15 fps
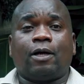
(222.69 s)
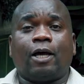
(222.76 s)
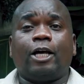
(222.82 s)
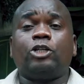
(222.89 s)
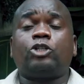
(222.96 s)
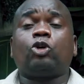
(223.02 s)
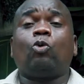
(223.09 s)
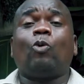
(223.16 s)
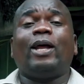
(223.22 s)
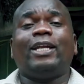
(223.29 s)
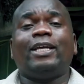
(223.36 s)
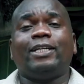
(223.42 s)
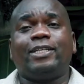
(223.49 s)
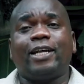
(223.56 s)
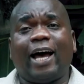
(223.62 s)
And so when
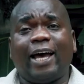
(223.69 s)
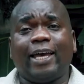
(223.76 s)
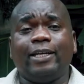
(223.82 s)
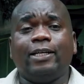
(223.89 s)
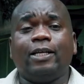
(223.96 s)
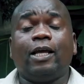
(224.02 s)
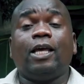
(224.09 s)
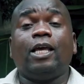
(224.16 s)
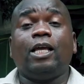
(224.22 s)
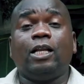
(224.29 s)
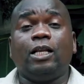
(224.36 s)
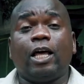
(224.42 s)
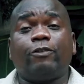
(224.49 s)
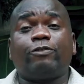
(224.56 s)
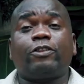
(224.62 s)
he died, he
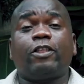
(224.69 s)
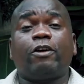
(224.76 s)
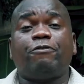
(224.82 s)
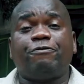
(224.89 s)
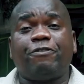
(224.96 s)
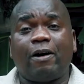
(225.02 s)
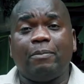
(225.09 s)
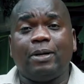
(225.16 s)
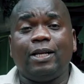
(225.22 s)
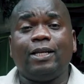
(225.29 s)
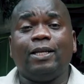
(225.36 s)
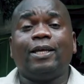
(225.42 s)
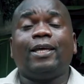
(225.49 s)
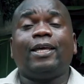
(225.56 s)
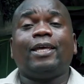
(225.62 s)
left the
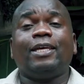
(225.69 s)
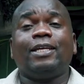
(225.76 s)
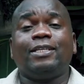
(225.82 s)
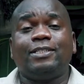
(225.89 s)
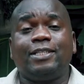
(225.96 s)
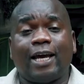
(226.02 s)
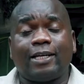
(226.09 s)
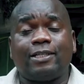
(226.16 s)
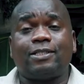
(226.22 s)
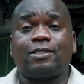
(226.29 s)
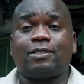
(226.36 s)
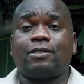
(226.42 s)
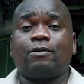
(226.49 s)
family in debt.